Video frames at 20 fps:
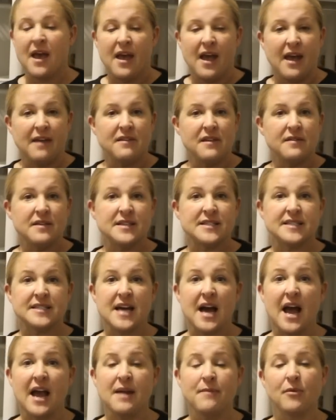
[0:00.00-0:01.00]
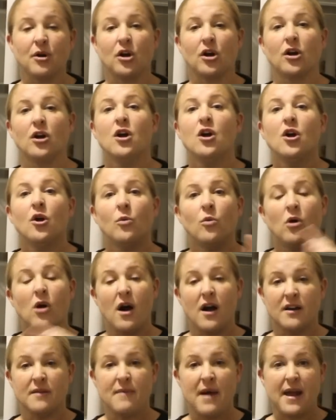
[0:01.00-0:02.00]
And then this timer will
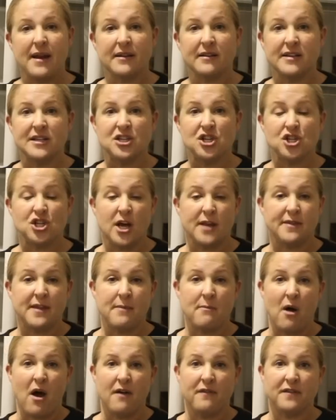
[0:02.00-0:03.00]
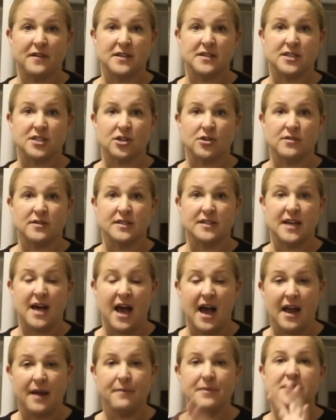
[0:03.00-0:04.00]
automatically shut them off at a certain
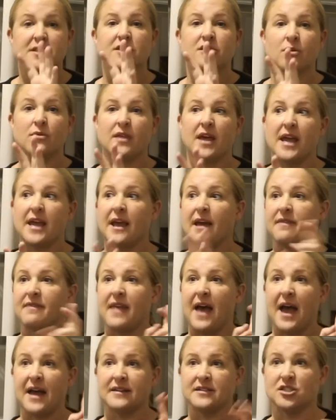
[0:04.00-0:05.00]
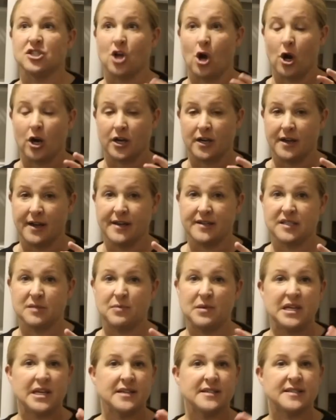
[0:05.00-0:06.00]
time so they get that darkness,
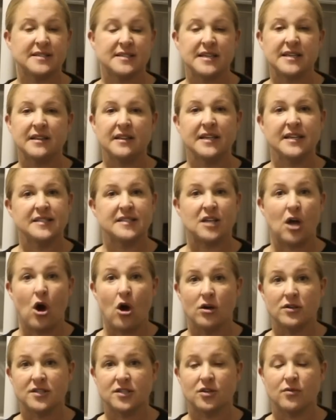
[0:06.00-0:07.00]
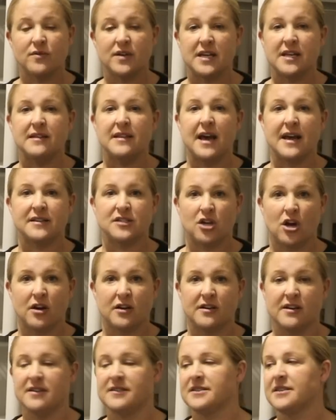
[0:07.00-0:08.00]
because seedlings also need that
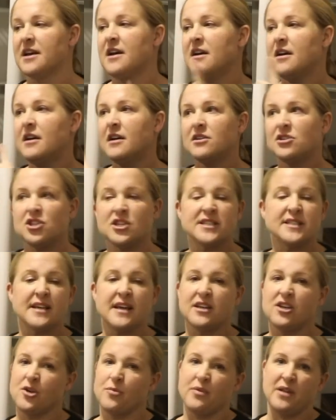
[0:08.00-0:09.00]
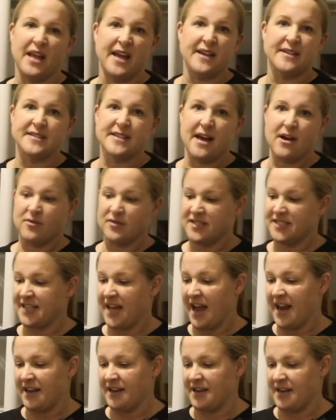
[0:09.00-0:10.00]
darkness just like your plants
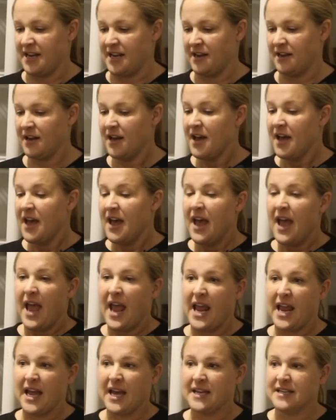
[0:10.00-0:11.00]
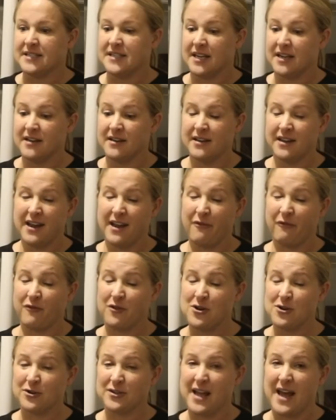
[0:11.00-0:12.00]
outside need. And if
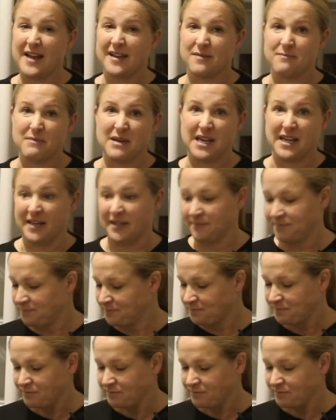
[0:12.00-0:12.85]
you're like me,